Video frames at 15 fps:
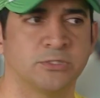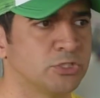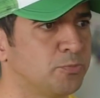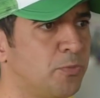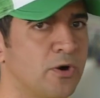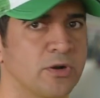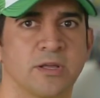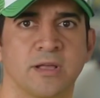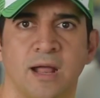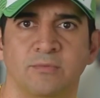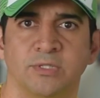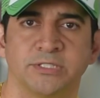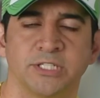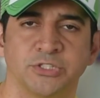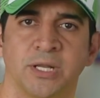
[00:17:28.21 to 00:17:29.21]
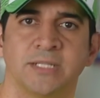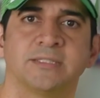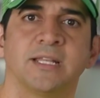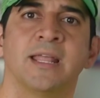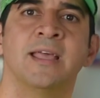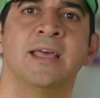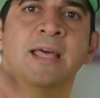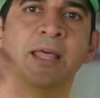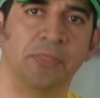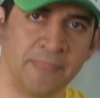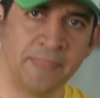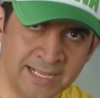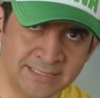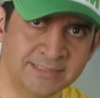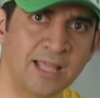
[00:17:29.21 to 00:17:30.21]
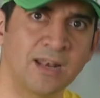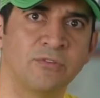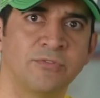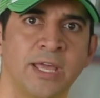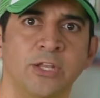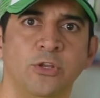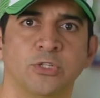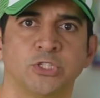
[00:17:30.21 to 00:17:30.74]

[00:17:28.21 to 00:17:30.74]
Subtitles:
Just spark a conversation. I said, next elevator,